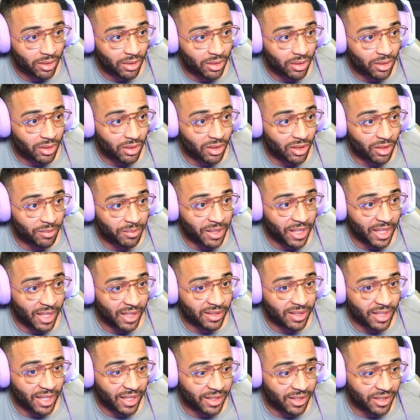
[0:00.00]
Let me add
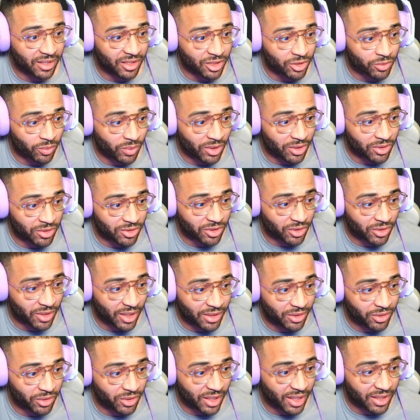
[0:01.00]
that in as well, so
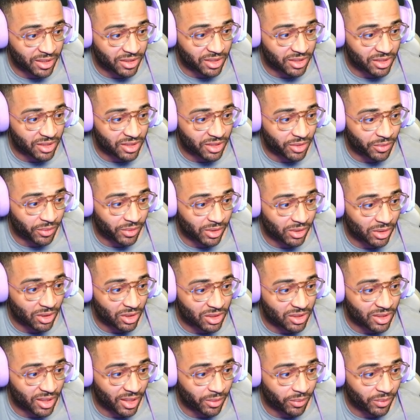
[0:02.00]
that you guys can see what it
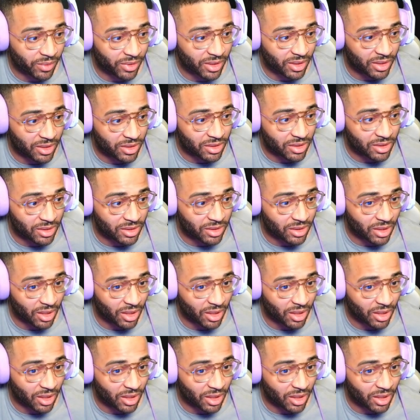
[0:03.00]
looks like when this is